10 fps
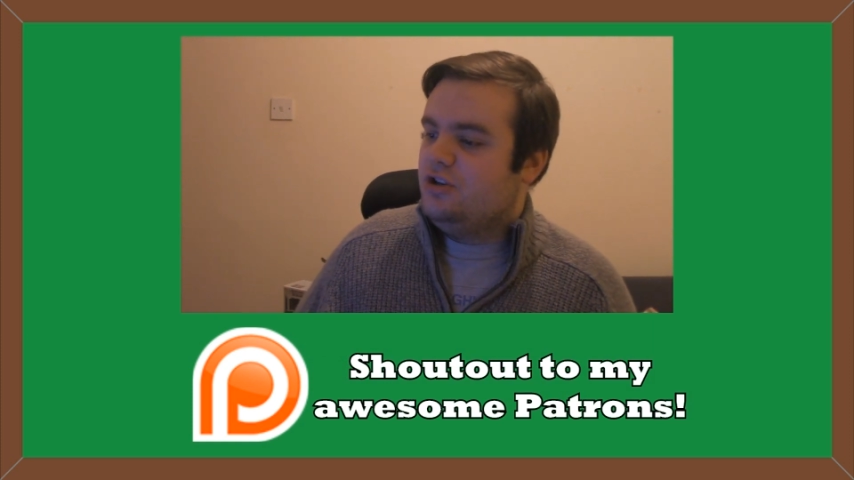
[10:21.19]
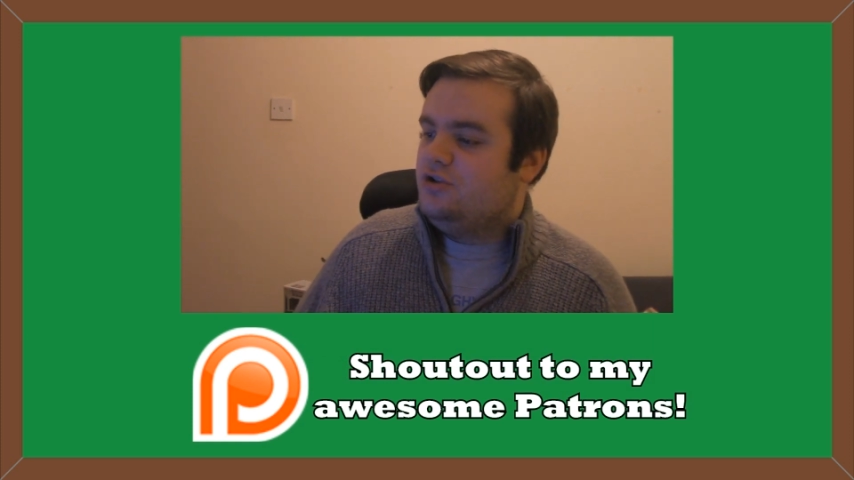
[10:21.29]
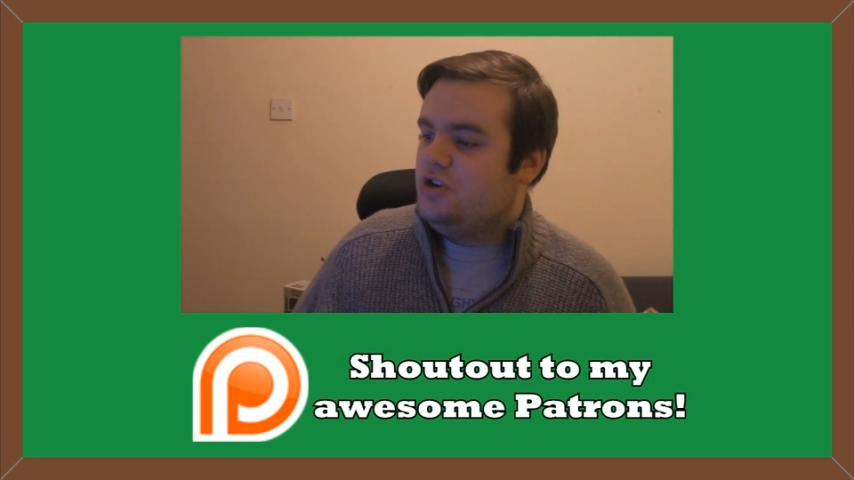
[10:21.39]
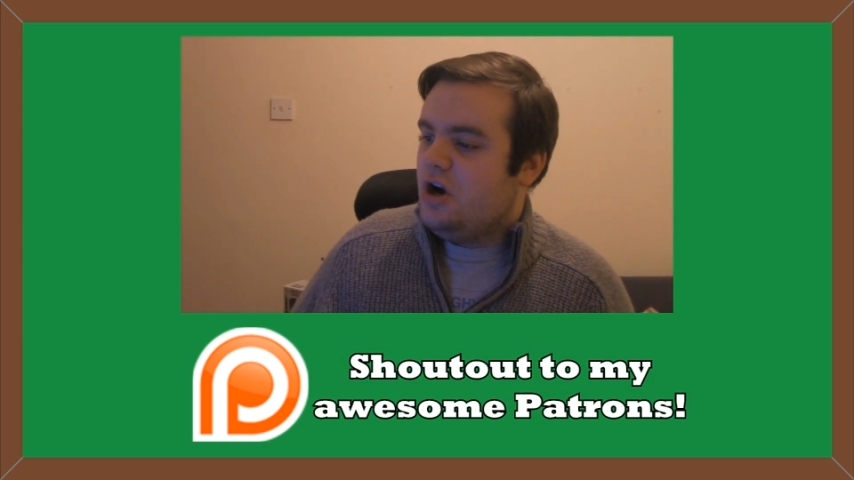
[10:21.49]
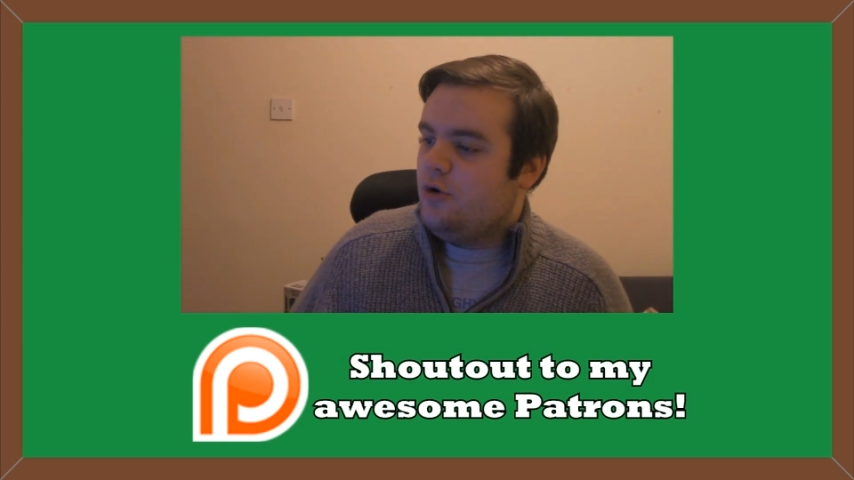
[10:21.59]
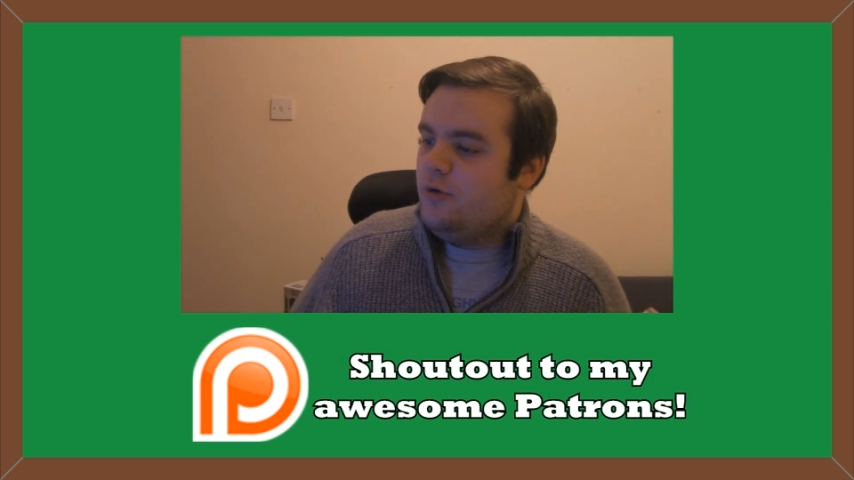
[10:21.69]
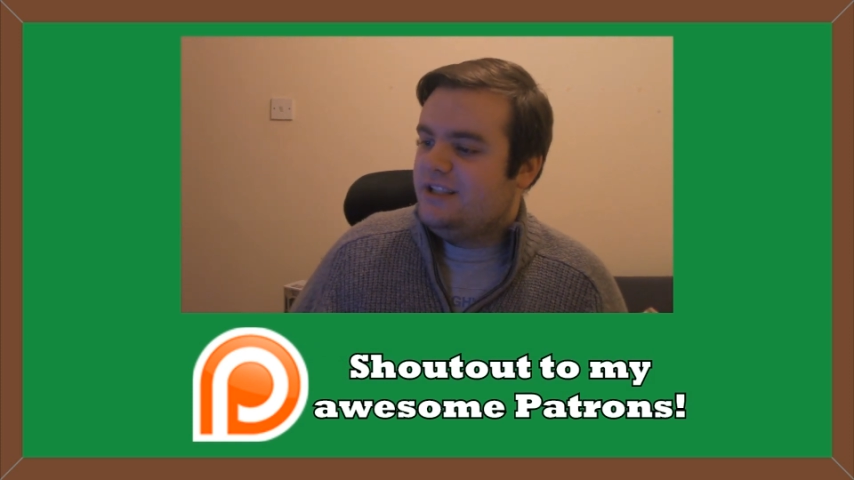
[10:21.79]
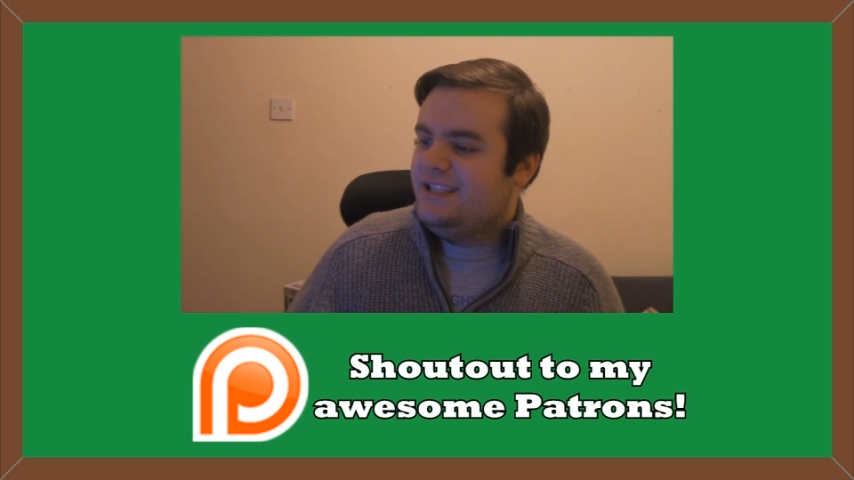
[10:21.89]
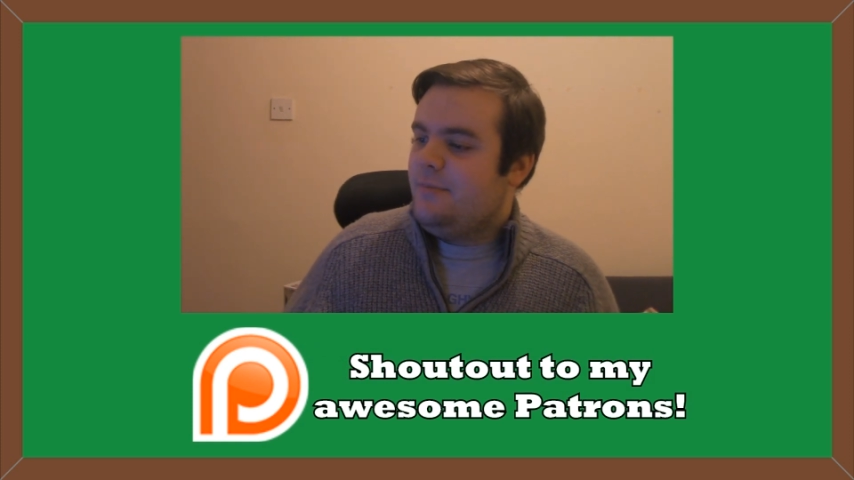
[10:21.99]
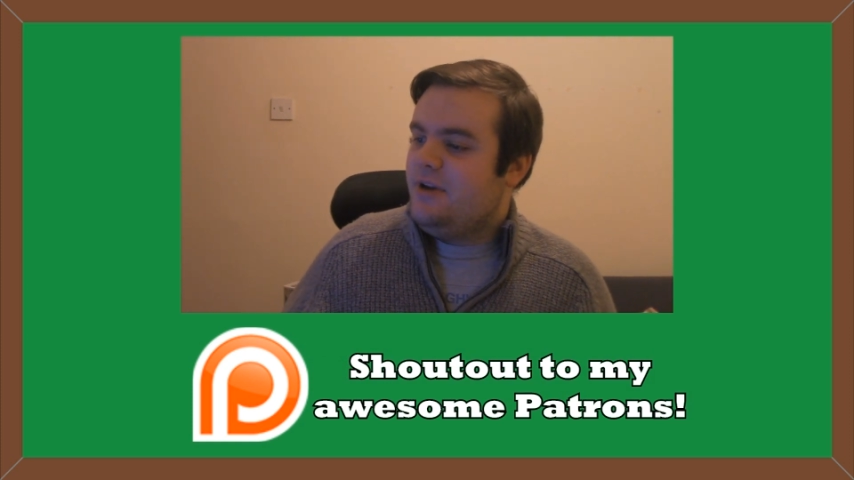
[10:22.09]
Joe,
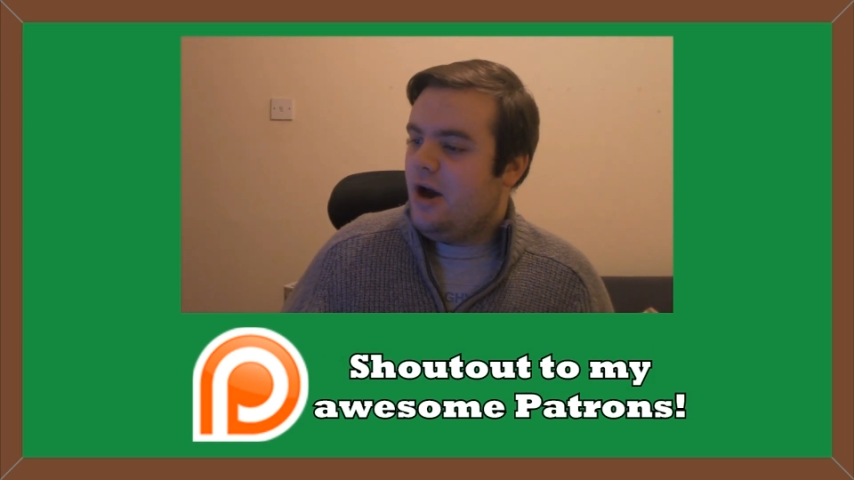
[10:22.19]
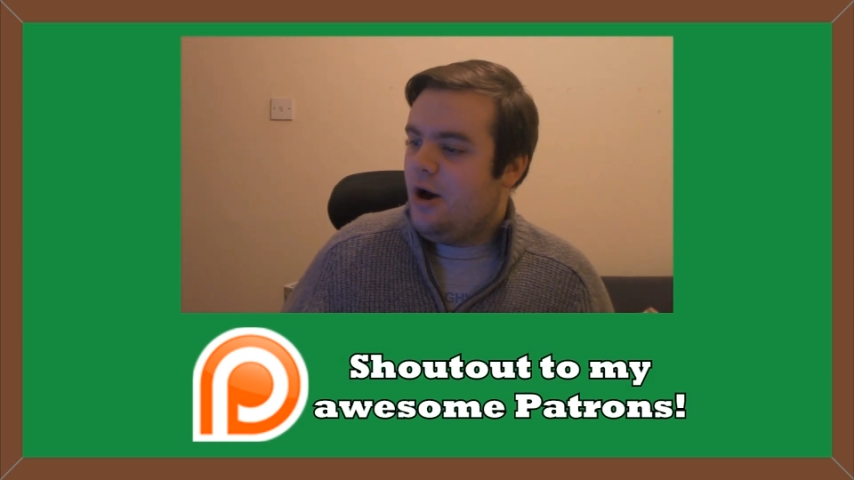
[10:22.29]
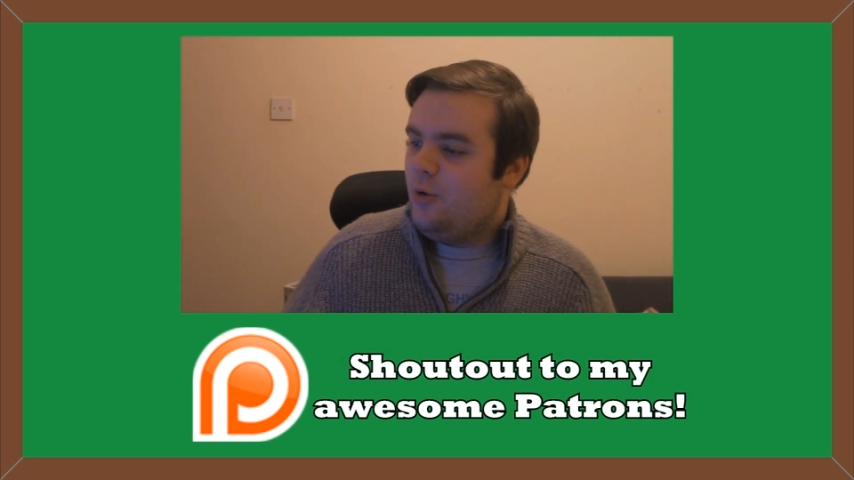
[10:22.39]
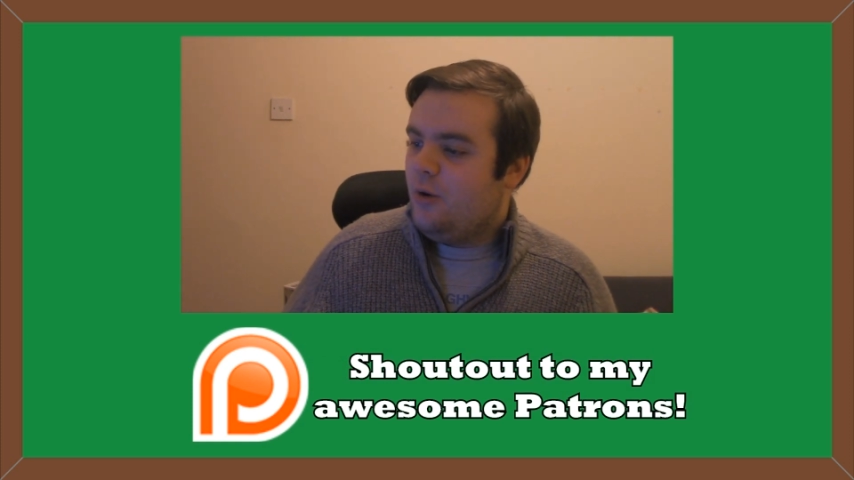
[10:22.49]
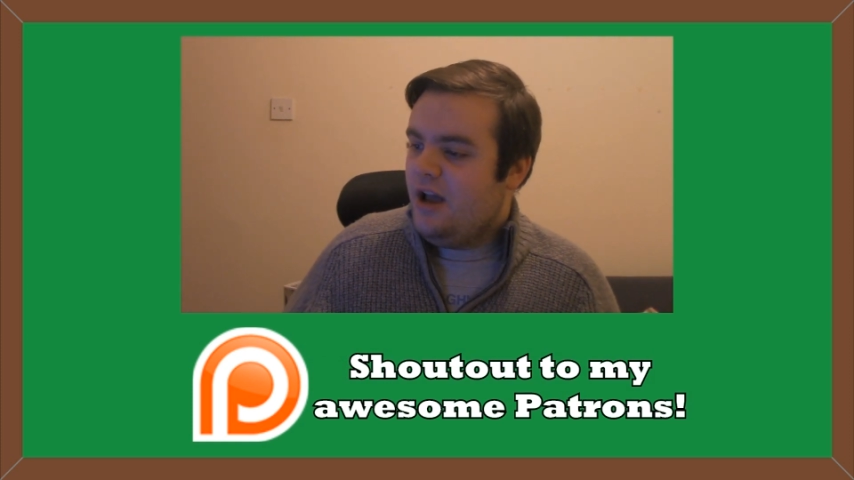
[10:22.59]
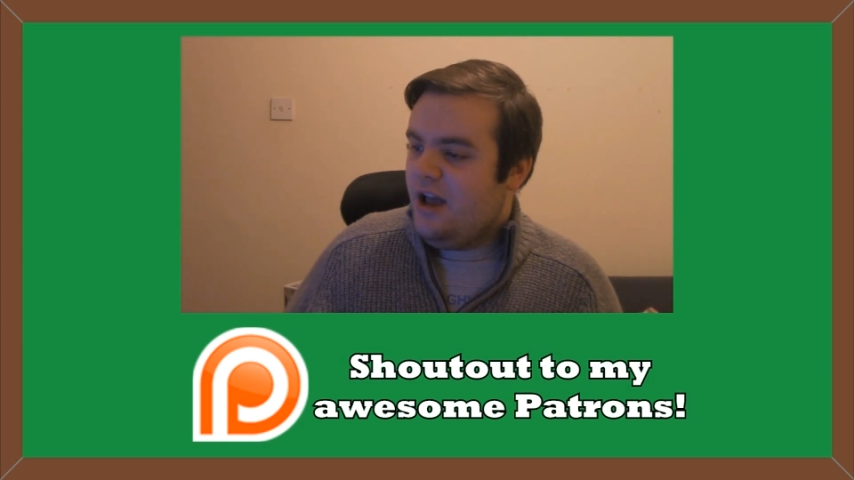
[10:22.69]
Tibbyho,